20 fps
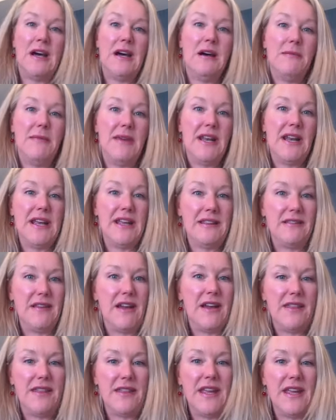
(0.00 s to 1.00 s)
And I
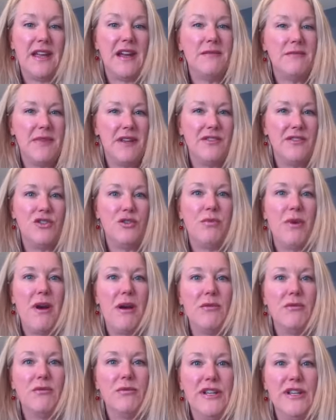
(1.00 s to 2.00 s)
think, as you
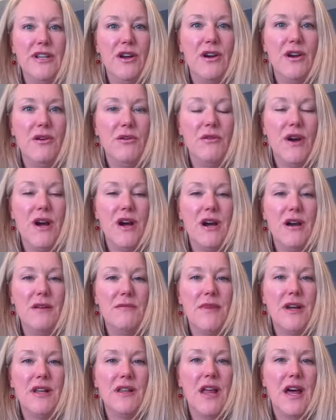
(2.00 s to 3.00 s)
probably know,
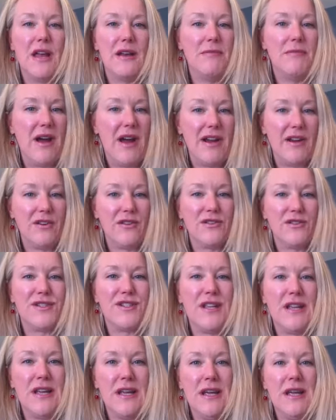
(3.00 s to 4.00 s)
a lot of buyers
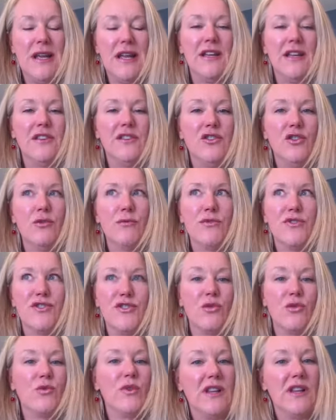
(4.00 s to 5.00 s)
and consumers
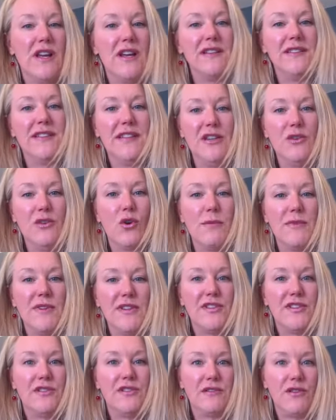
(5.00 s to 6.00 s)
don't realize the
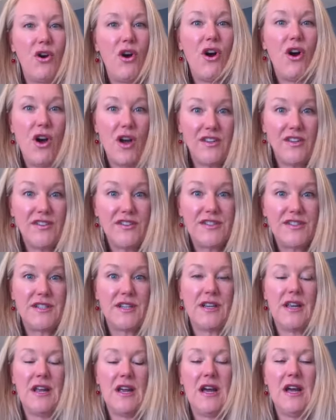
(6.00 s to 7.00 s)
enormous cost
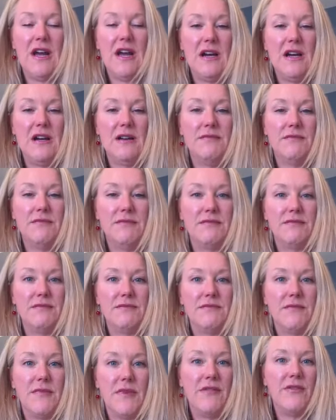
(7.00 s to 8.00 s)

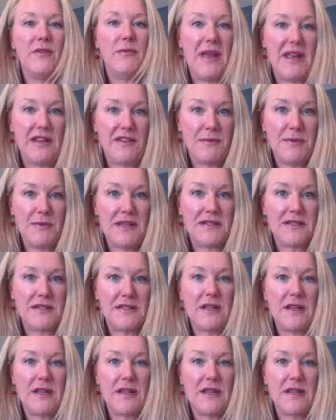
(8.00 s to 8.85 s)
of a basement.